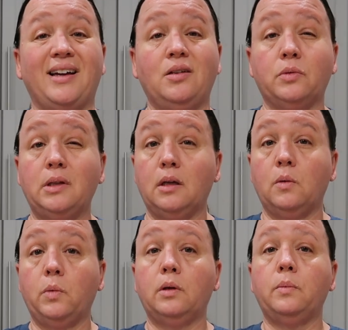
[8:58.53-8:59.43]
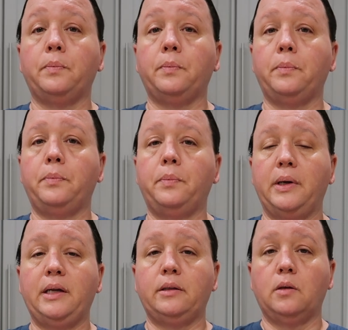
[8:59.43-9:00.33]
I don't think it will,
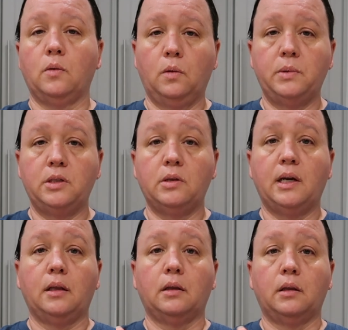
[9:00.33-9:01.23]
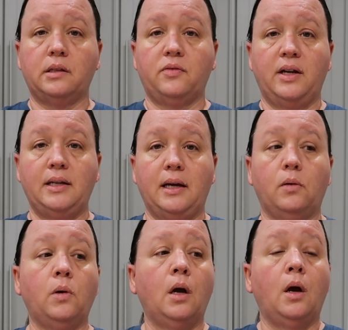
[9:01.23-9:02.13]
but don't hold me to that. Let's find
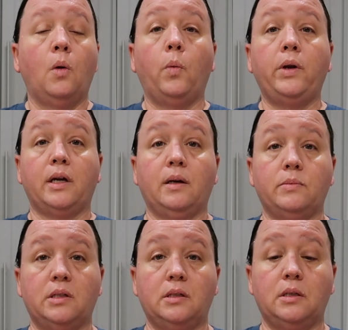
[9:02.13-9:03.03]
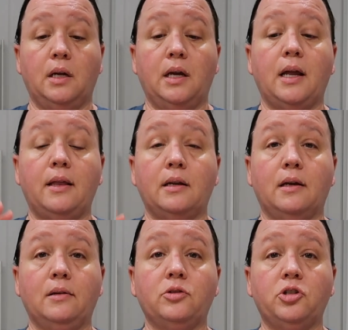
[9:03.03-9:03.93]
out when it comes to tonight, and then
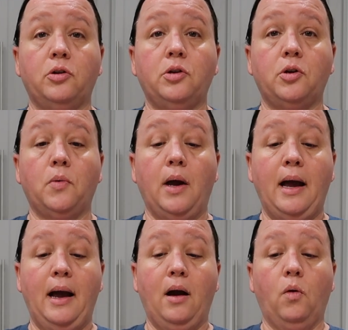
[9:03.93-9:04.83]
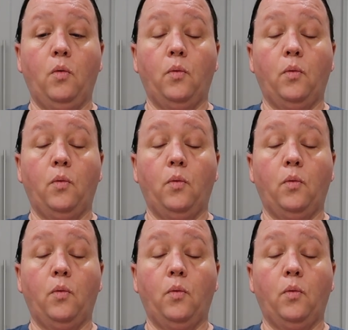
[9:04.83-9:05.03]
I'll show you how